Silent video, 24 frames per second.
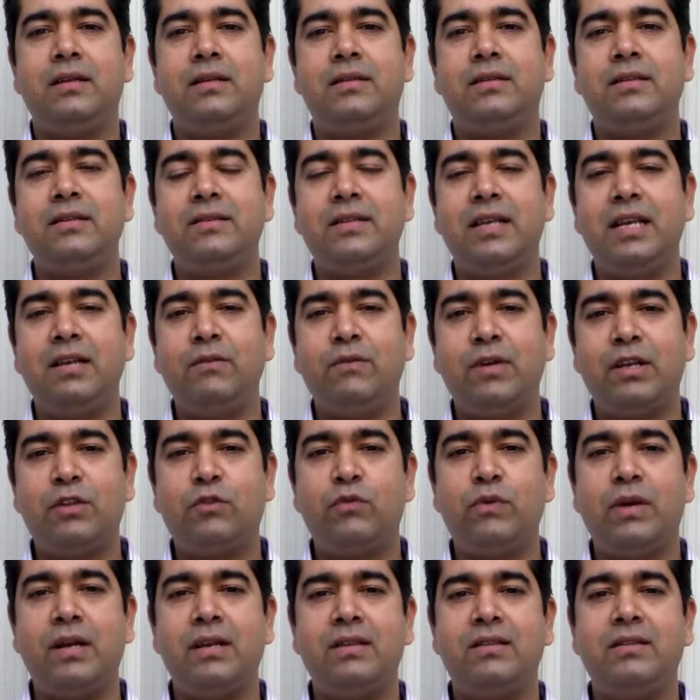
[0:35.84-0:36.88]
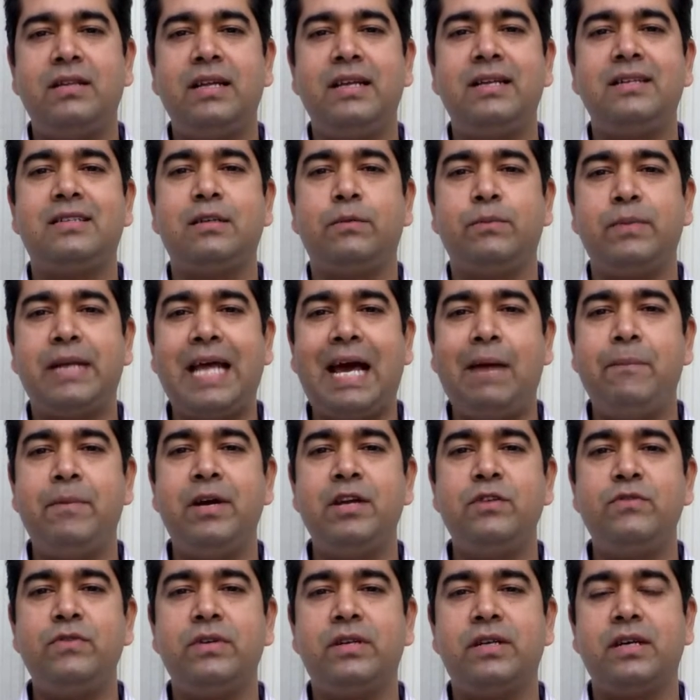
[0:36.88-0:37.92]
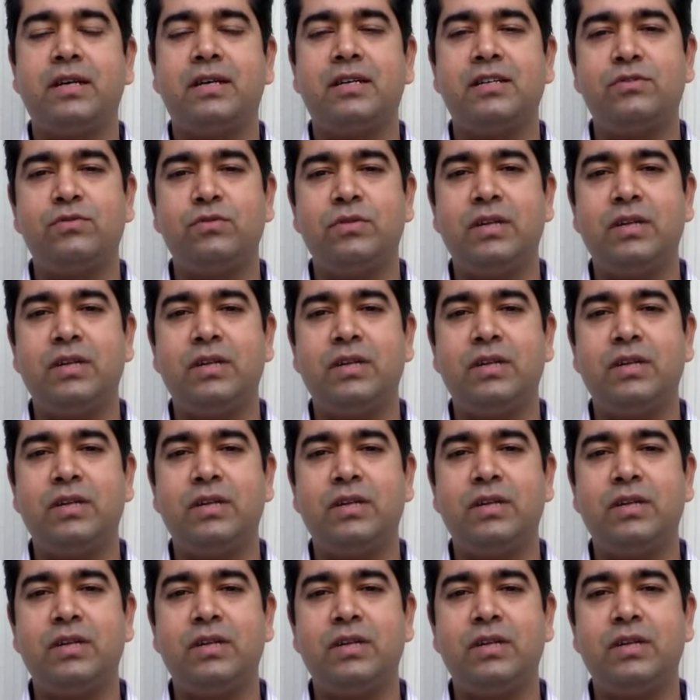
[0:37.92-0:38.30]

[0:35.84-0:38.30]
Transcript: Since the liver swells, there is some damage which occurs